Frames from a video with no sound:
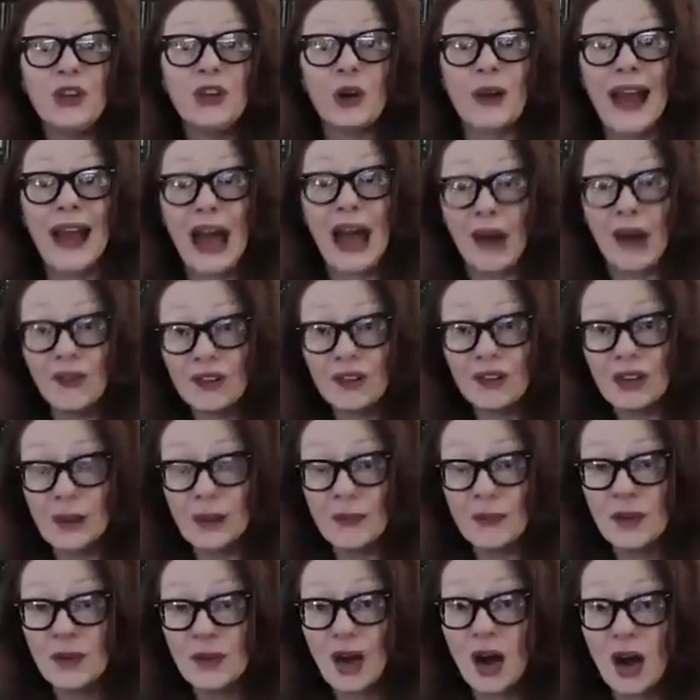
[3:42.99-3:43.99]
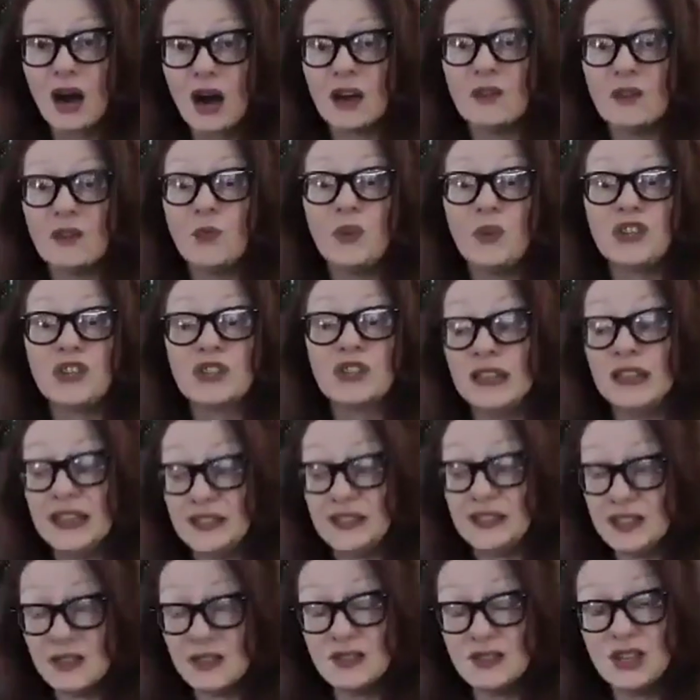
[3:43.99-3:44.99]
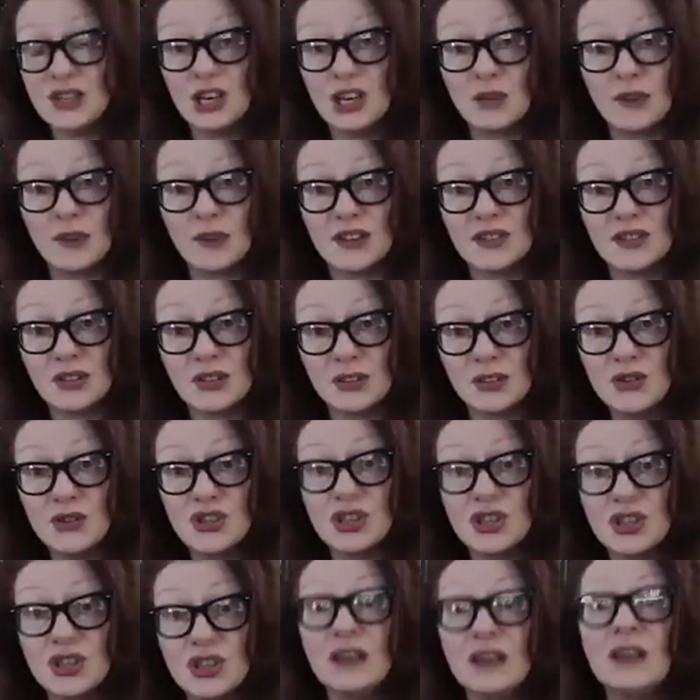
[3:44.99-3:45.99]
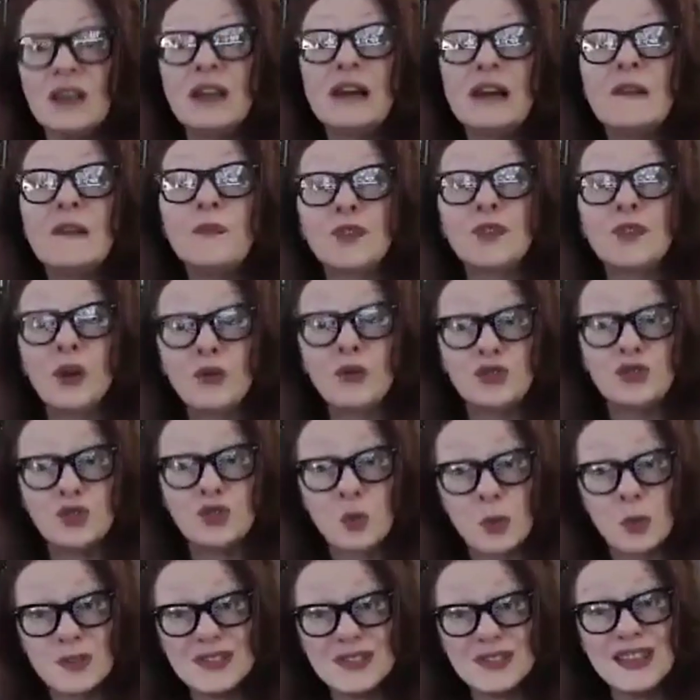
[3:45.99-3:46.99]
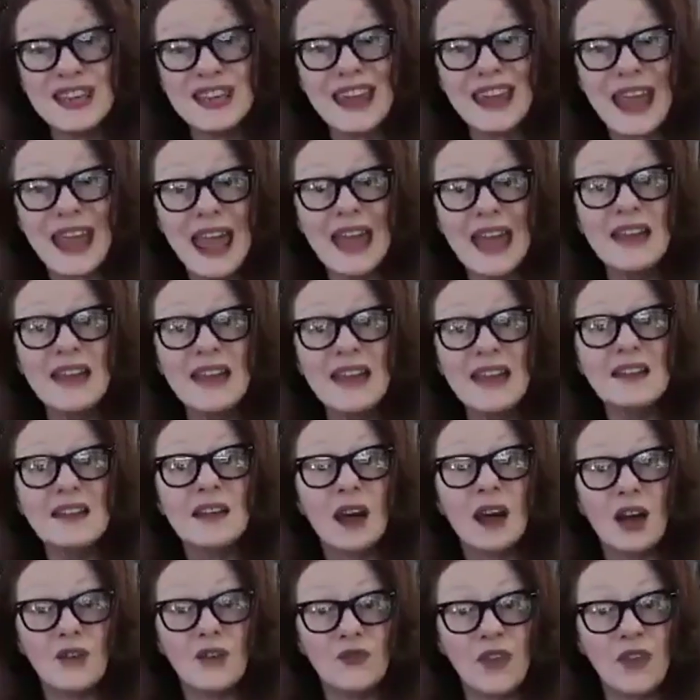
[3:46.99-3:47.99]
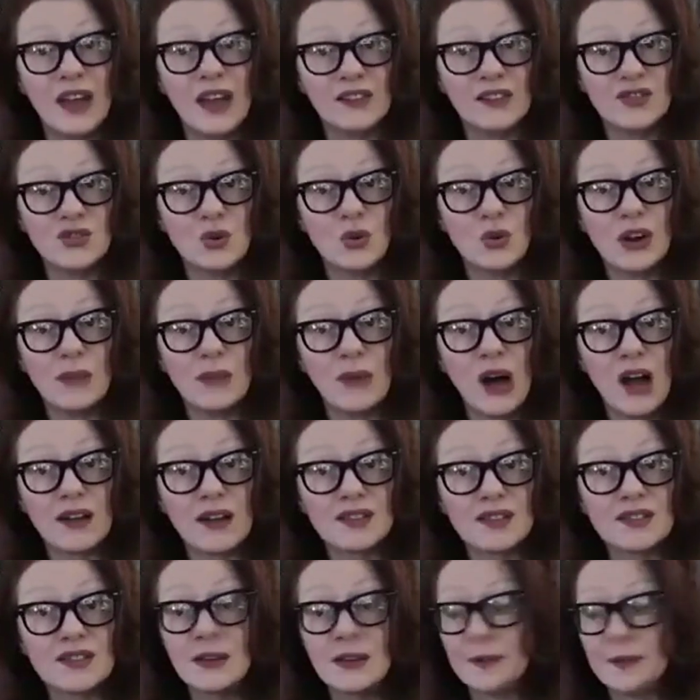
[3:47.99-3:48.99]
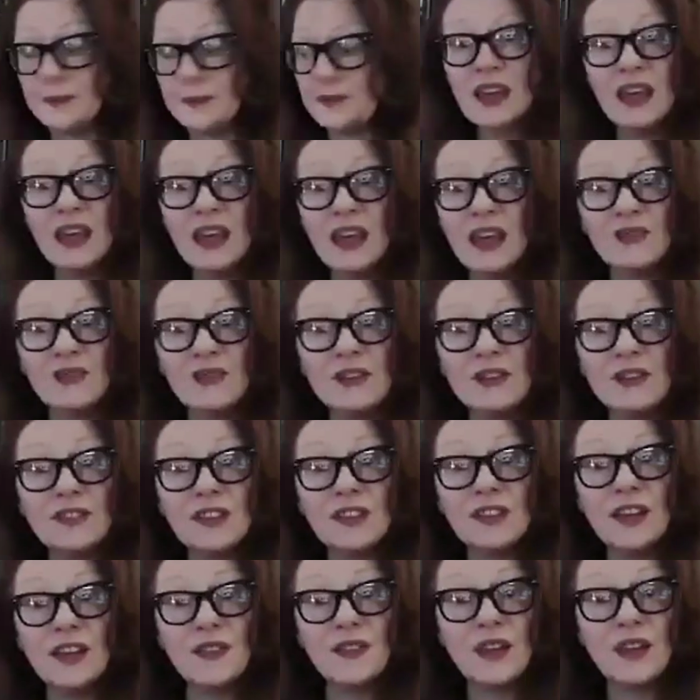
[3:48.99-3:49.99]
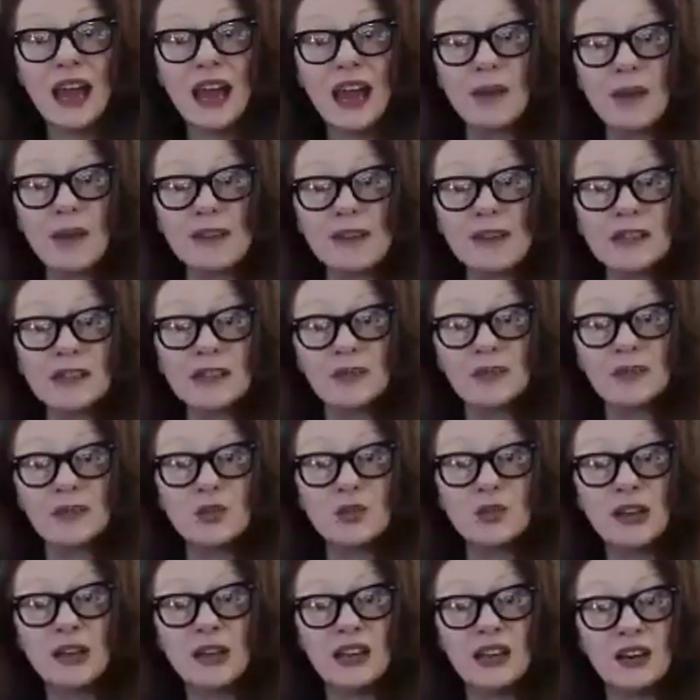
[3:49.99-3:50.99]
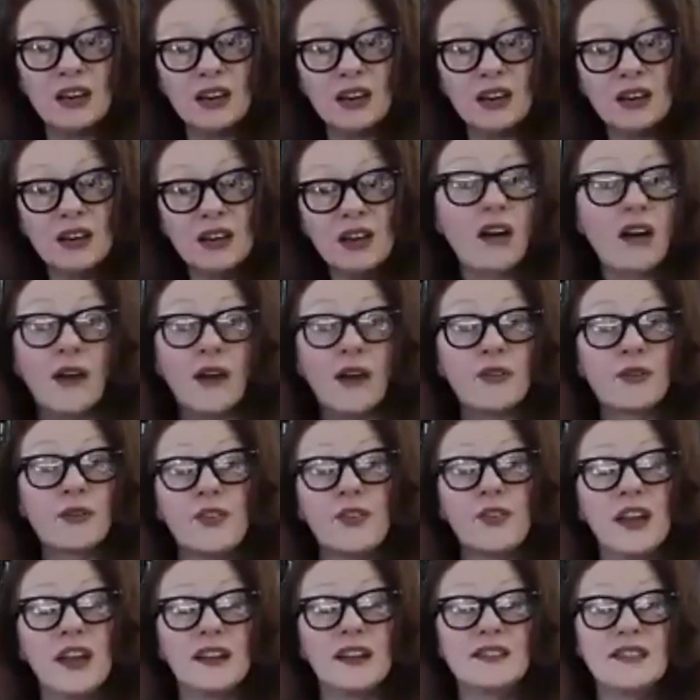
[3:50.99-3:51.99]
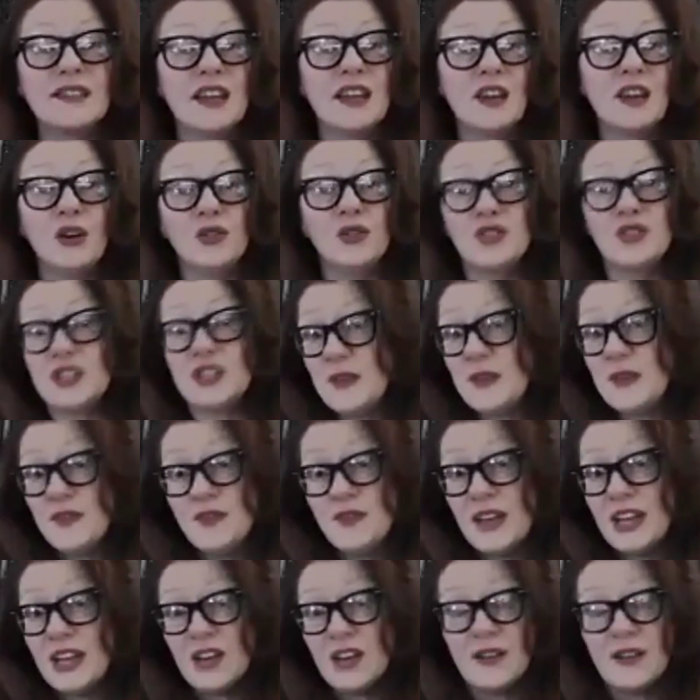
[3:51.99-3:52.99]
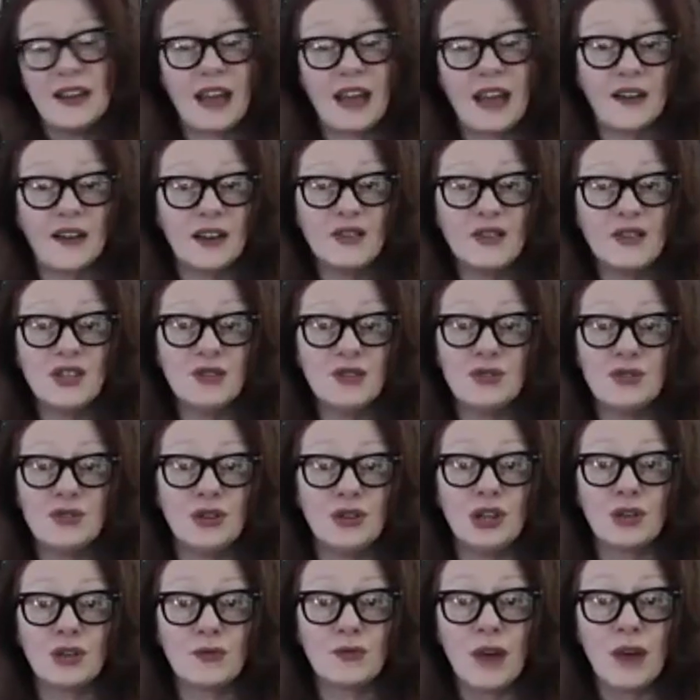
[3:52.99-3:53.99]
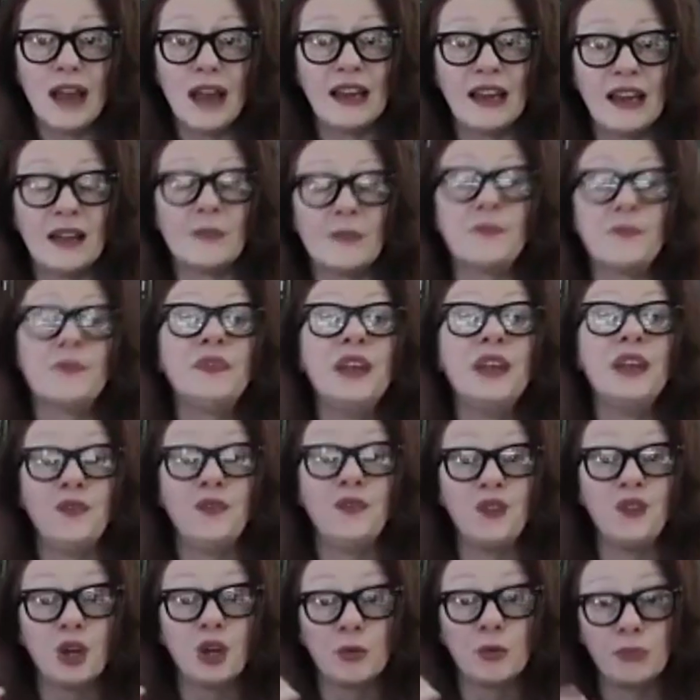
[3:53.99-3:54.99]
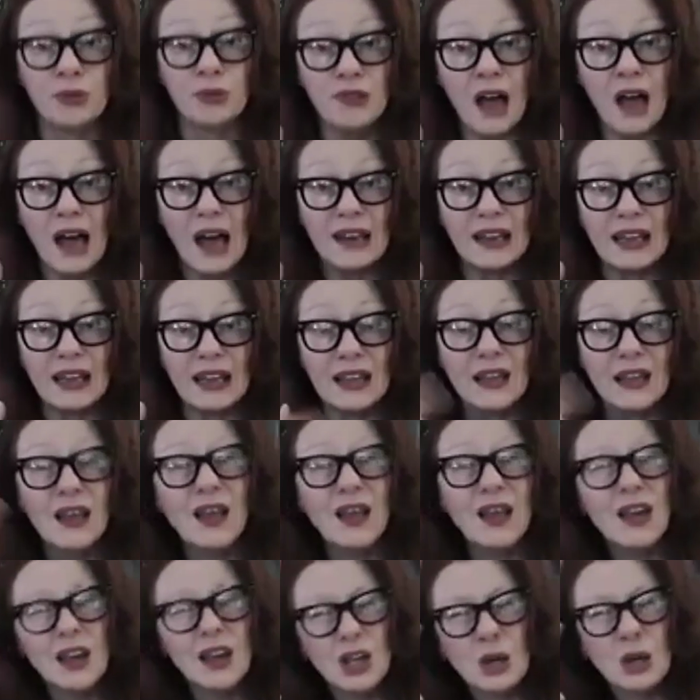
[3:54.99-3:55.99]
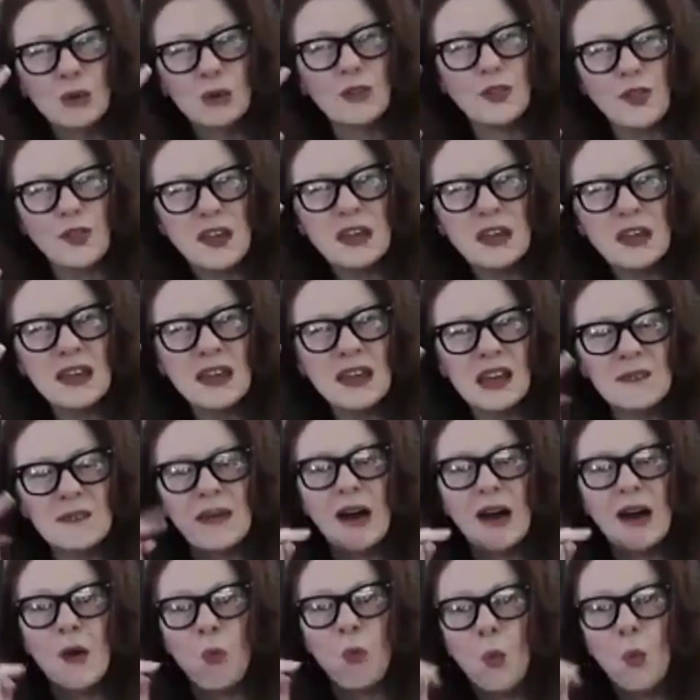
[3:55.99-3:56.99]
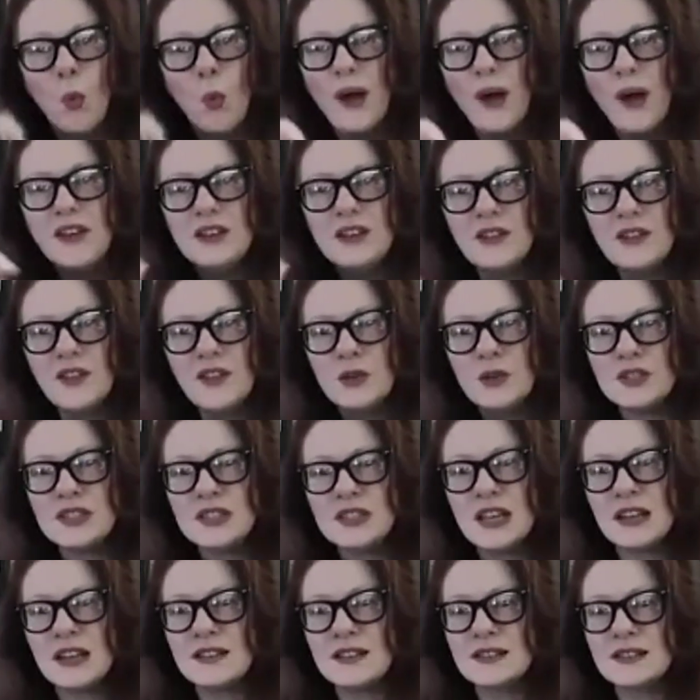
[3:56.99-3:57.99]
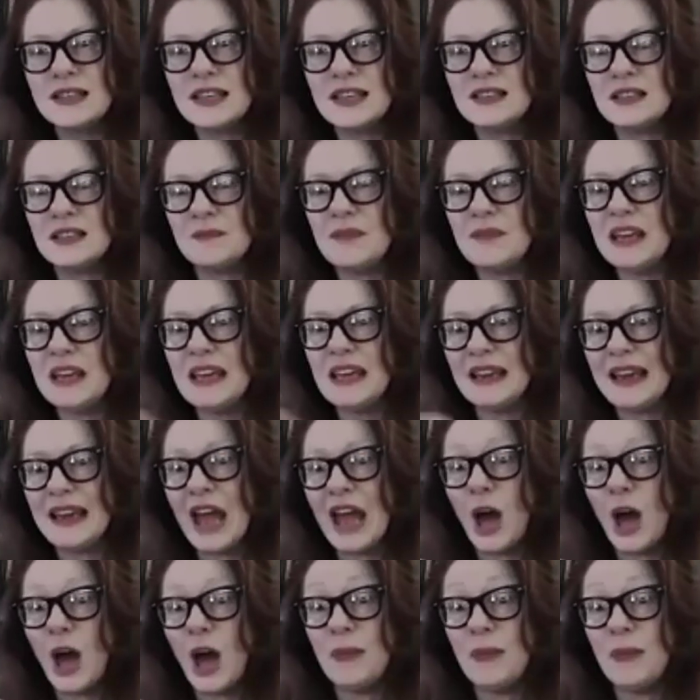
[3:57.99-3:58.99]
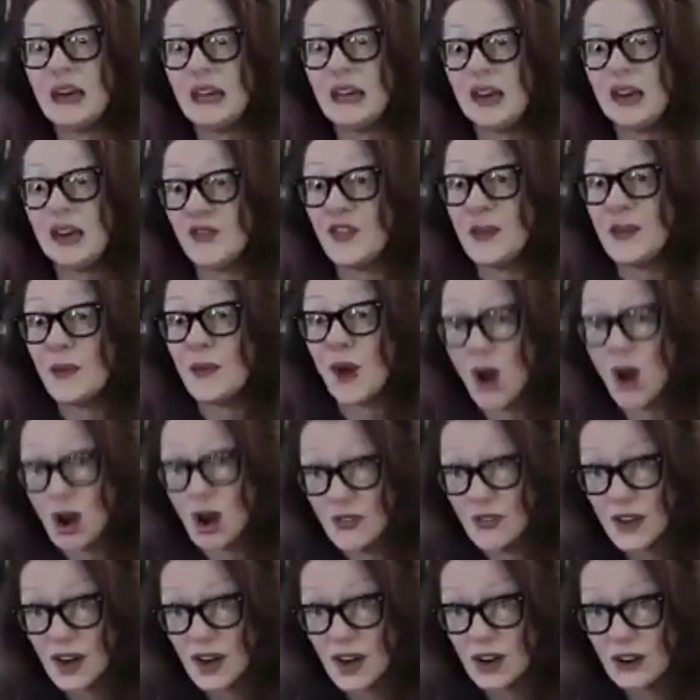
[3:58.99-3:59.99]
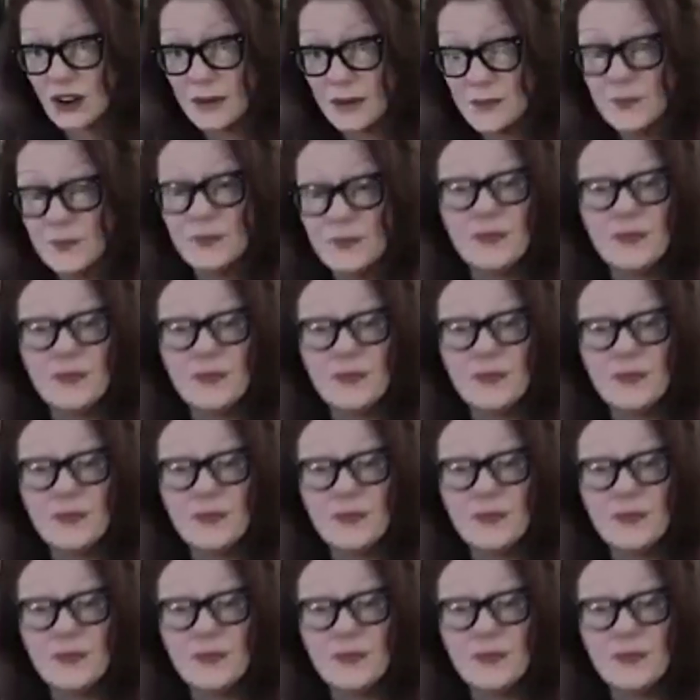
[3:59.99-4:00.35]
Your outcome card, which leads into your resolution, goes towards the end of that story box. Everything that happens in between here are other things that you'll just be figuring out as you do your writing. If you're plotting, you're thinking about what do those things need to be and how many of them are there.